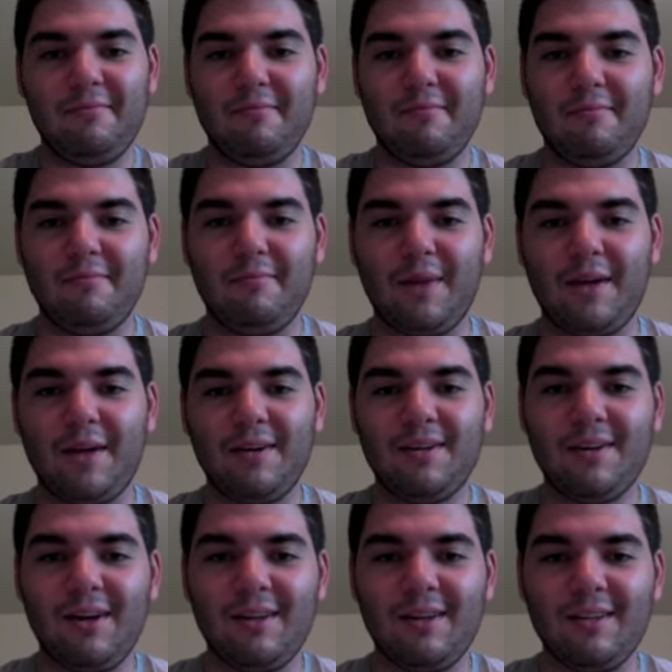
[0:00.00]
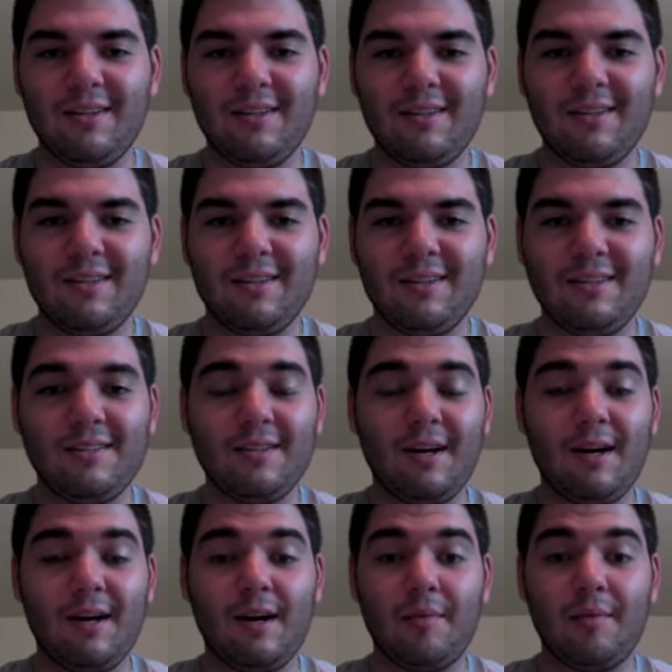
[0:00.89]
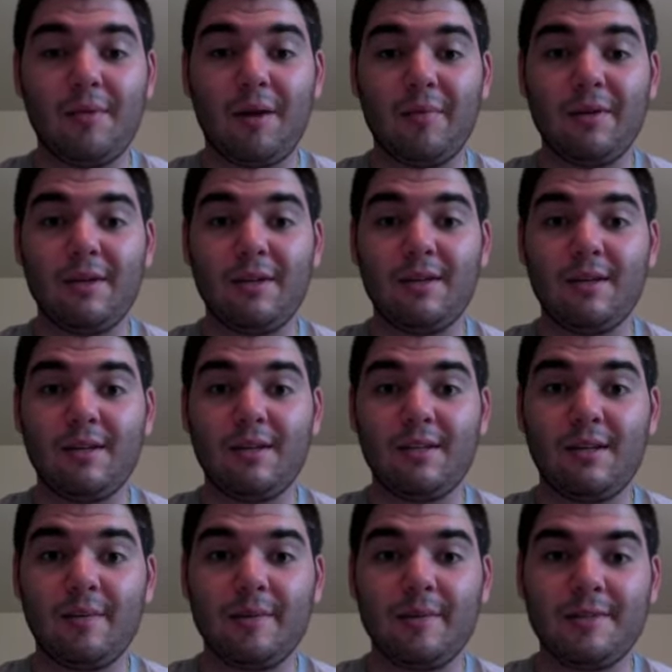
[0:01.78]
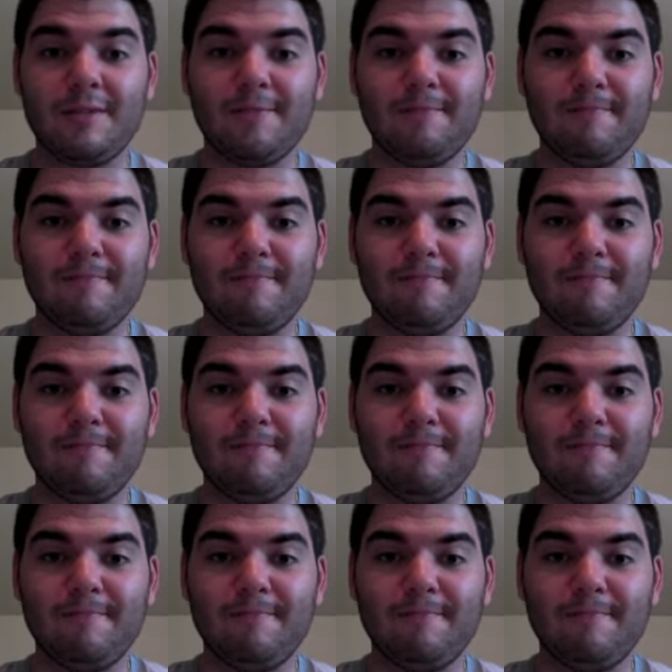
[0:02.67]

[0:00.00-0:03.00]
better on upcoming assignments.